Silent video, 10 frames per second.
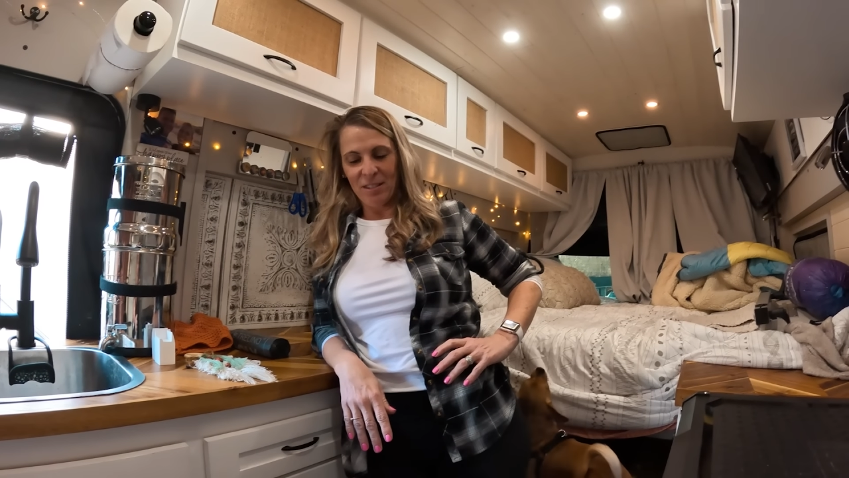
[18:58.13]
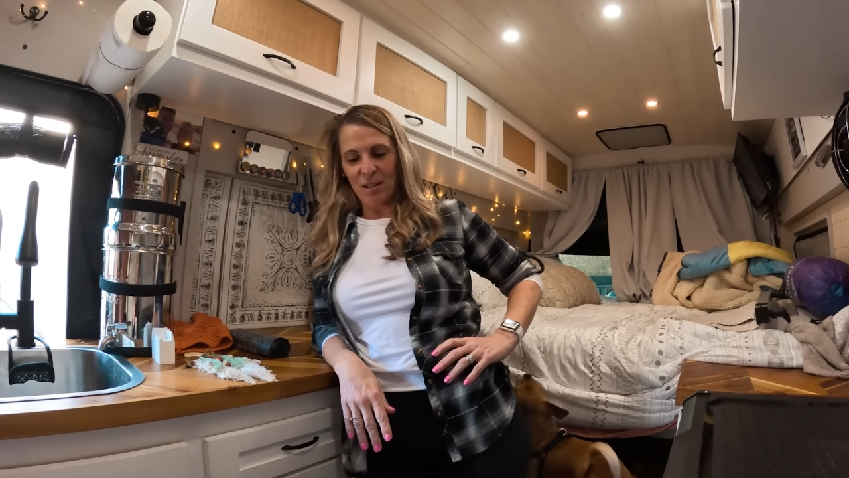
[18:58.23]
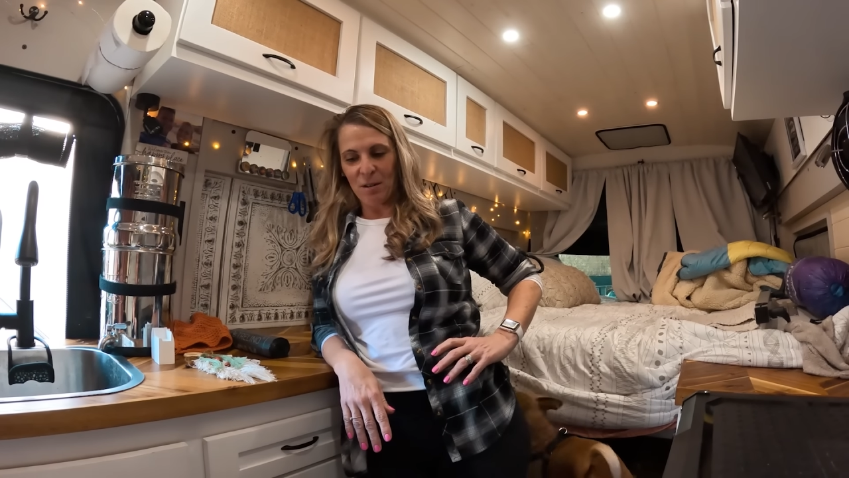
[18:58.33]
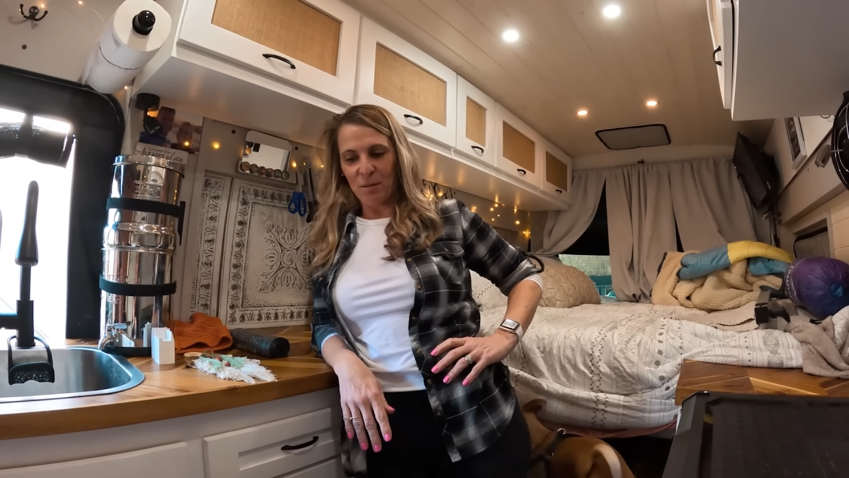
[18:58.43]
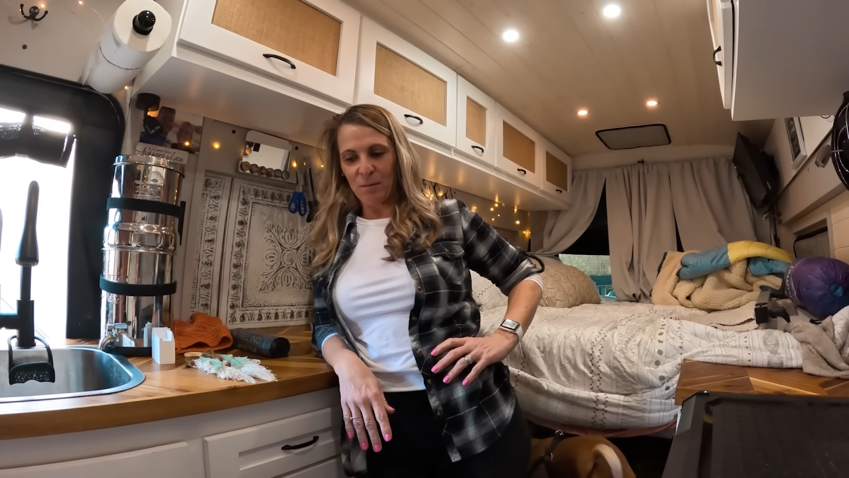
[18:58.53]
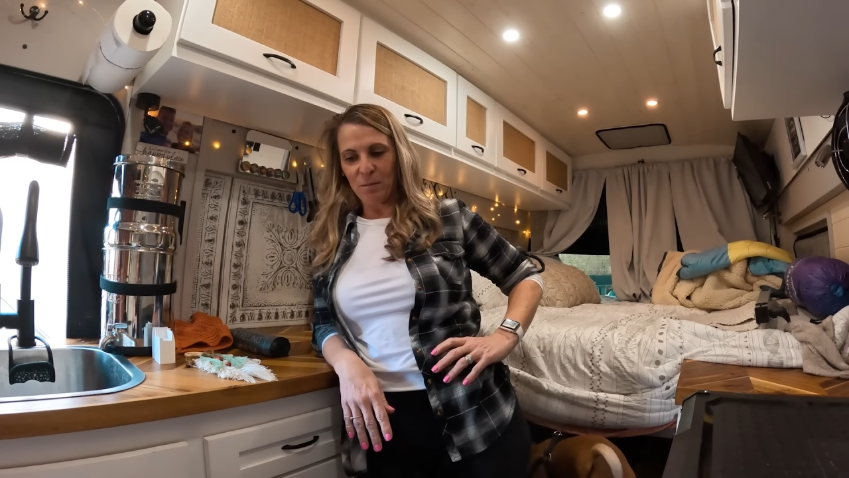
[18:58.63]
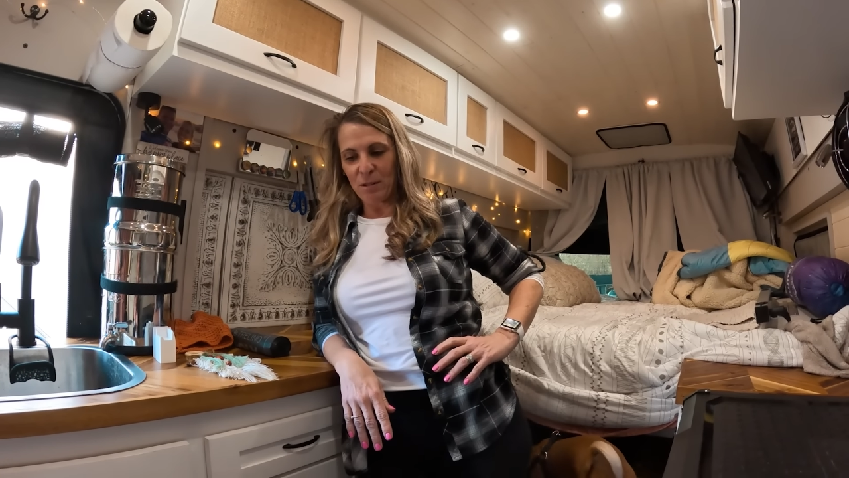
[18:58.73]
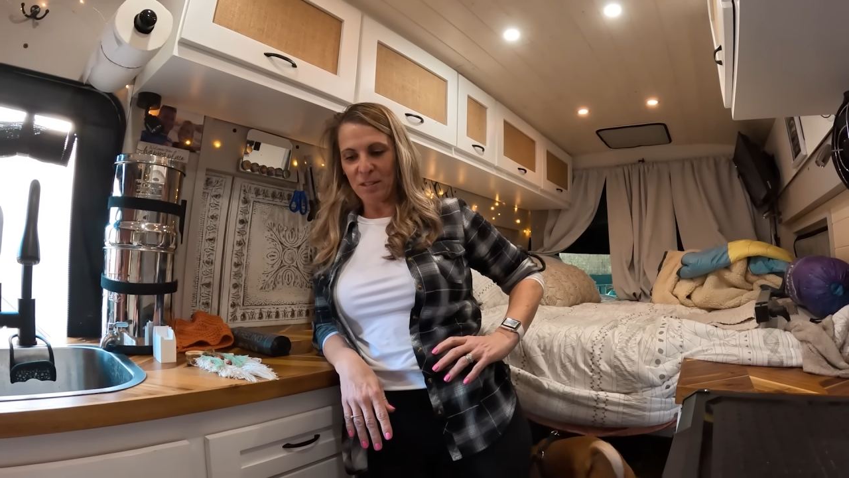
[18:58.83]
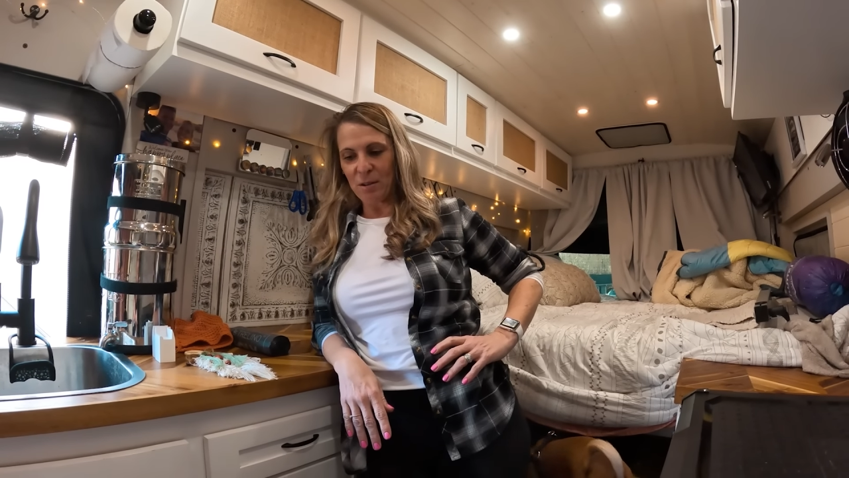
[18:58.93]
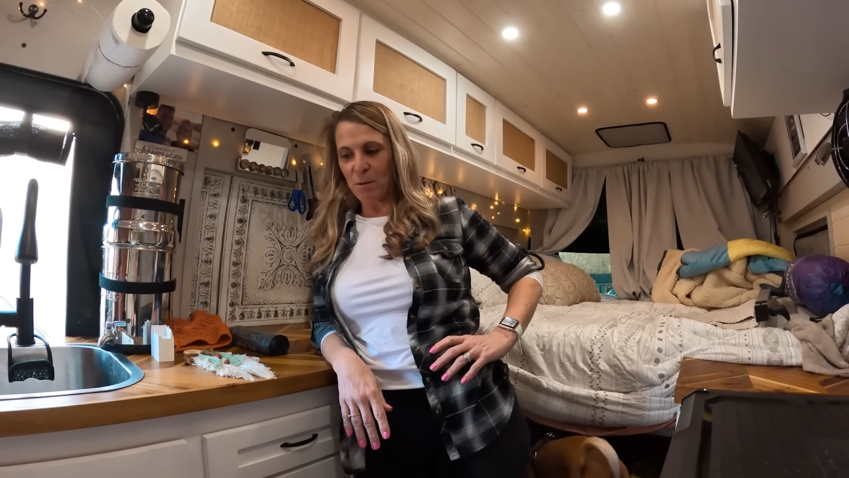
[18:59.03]
So
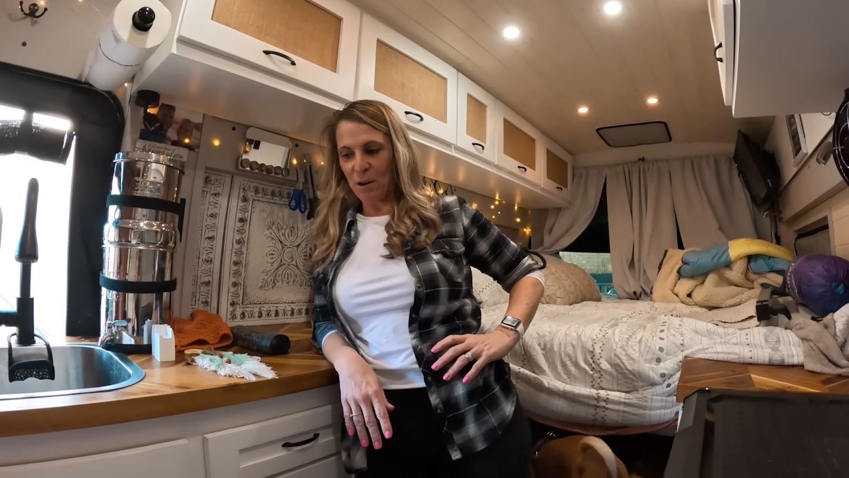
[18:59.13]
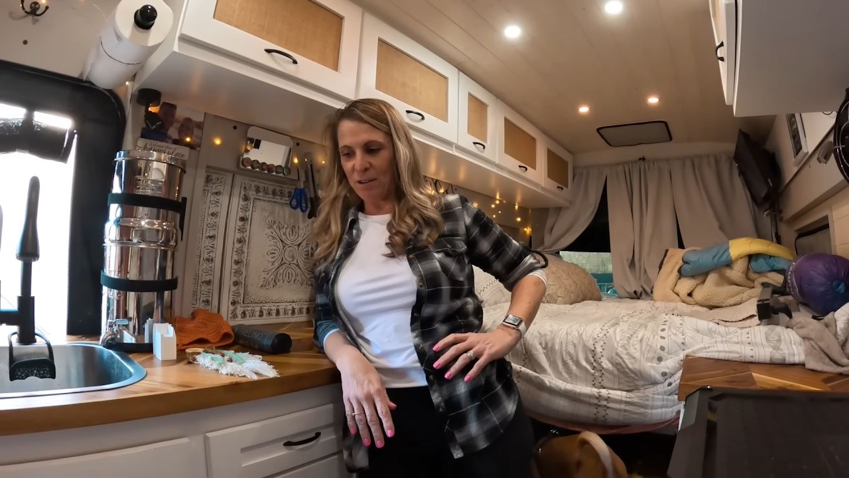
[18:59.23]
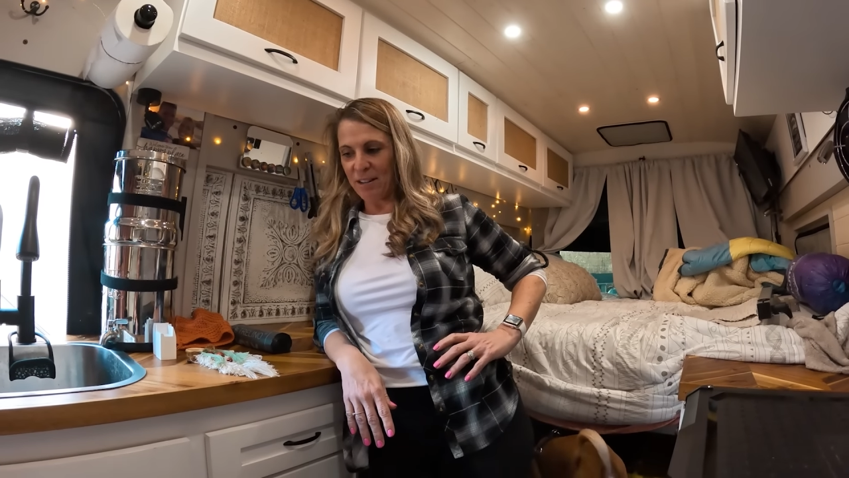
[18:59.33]
we'll see where our